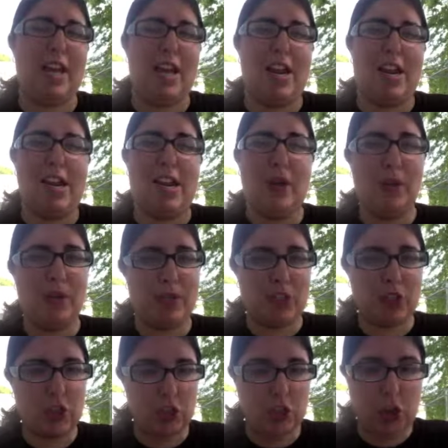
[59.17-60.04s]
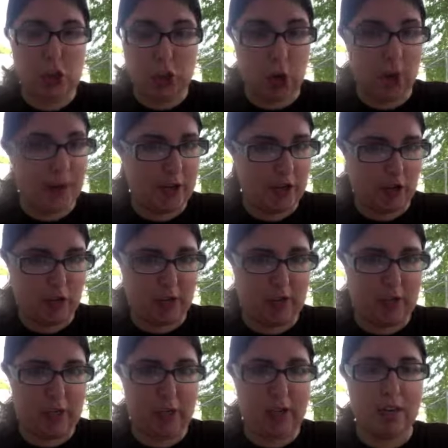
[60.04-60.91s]
and it was just so
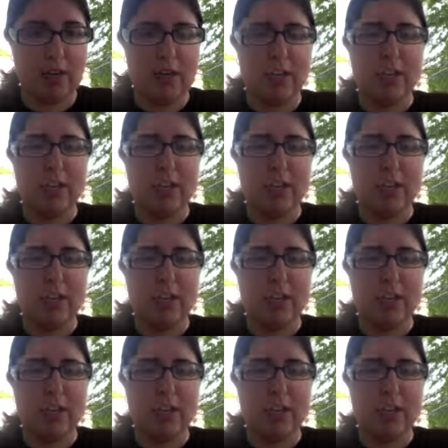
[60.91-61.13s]
interesting.